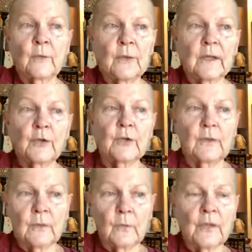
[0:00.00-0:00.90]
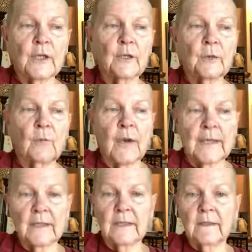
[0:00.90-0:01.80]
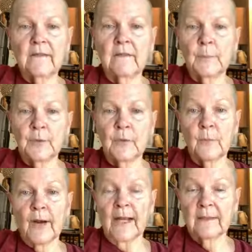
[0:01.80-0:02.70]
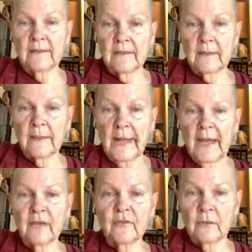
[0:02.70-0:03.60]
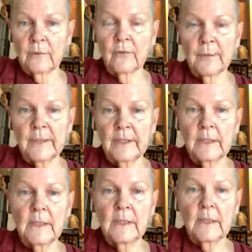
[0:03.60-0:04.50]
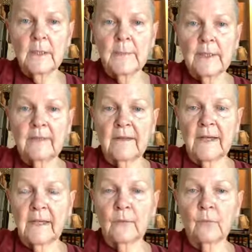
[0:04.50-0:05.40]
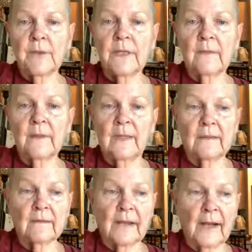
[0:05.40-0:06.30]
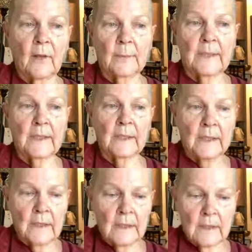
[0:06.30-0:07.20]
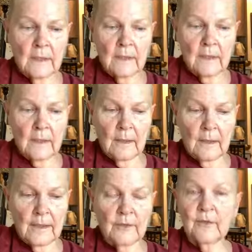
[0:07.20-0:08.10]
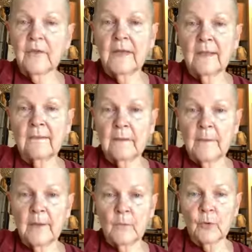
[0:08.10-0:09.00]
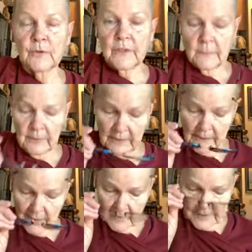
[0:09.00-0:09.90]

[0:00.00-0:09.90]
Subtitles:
what a good way it is to put the practice into action for me, because I can read things that help me understand something more deeply.